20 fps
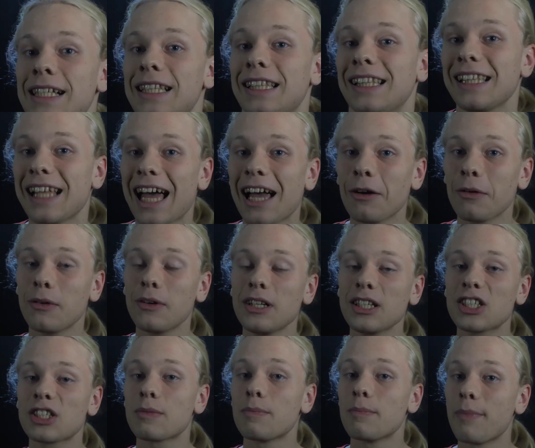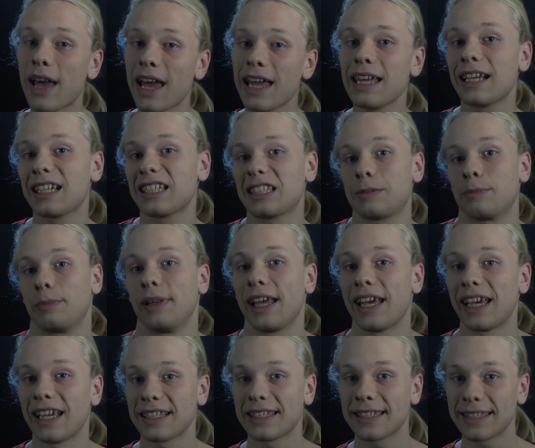Language may
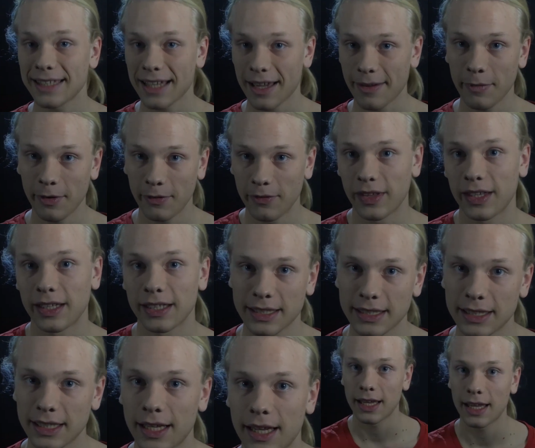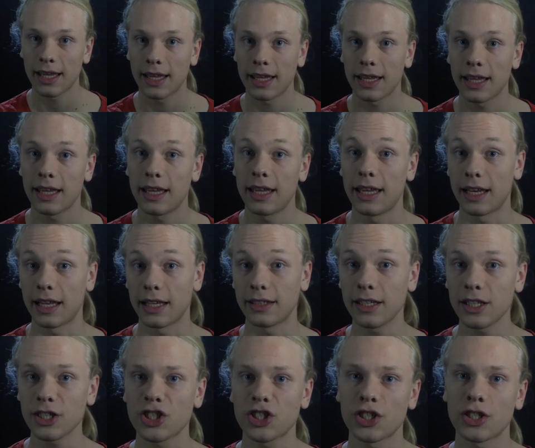explain some of this. In
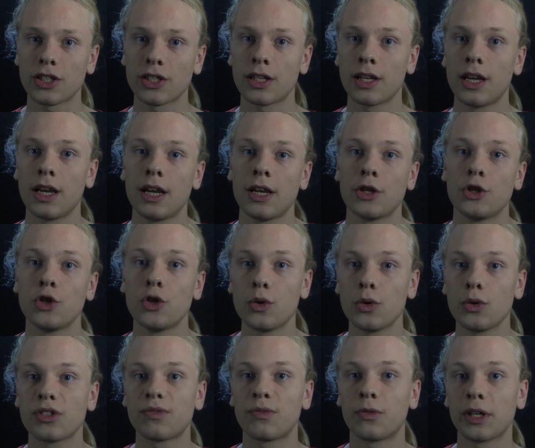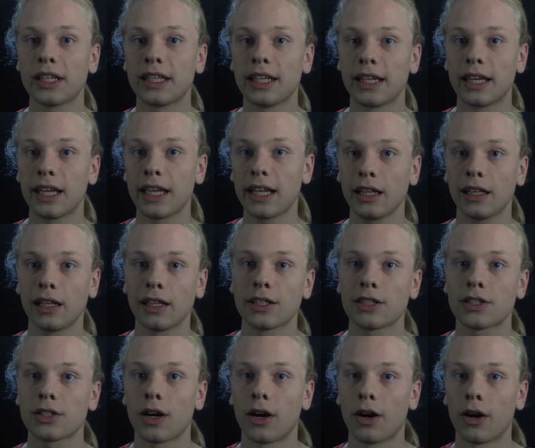addition, news written in
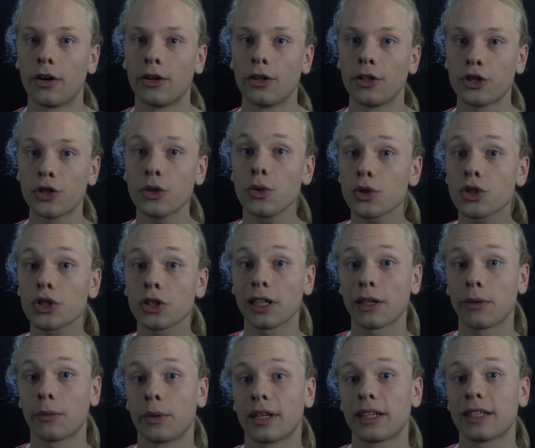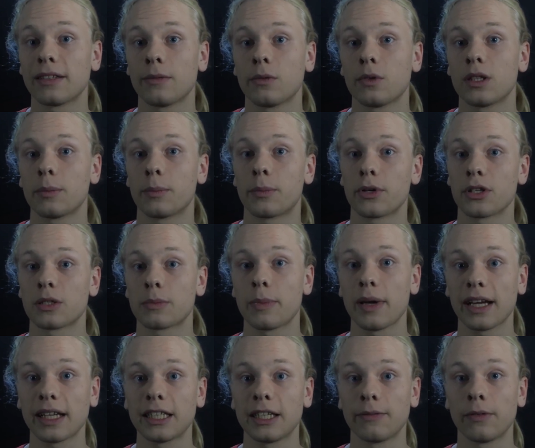English are usually written with the
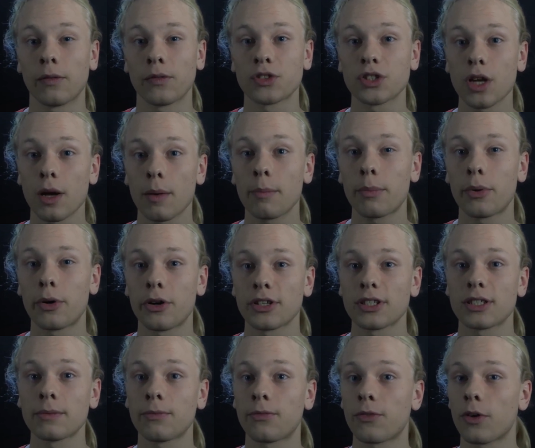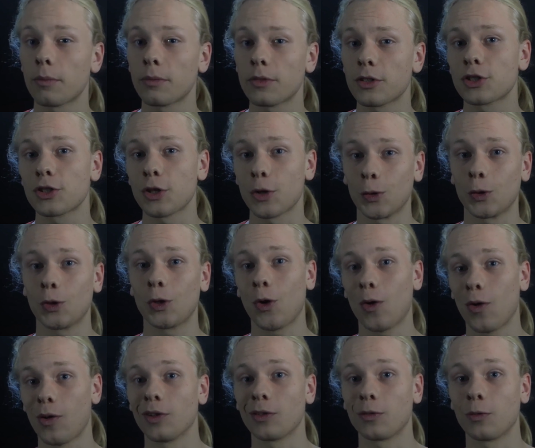perspective of some person from the
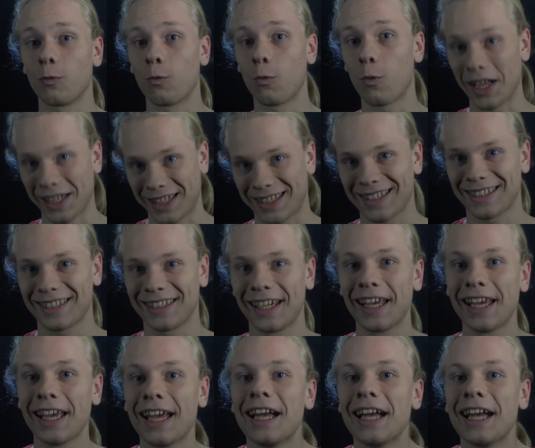so-called West.